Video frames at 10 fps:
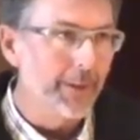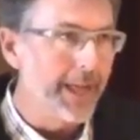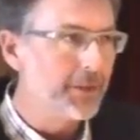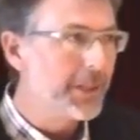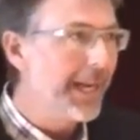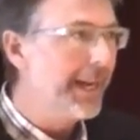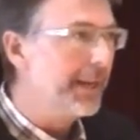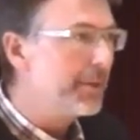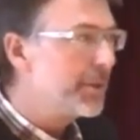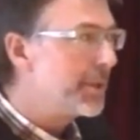that
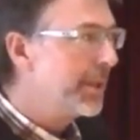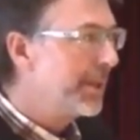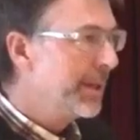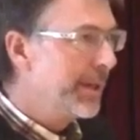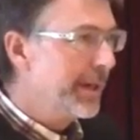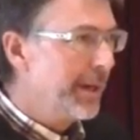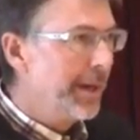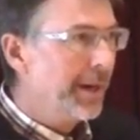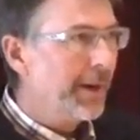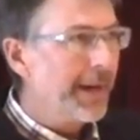change,
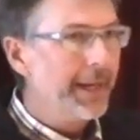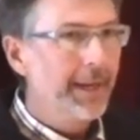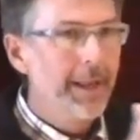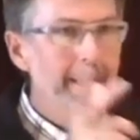right?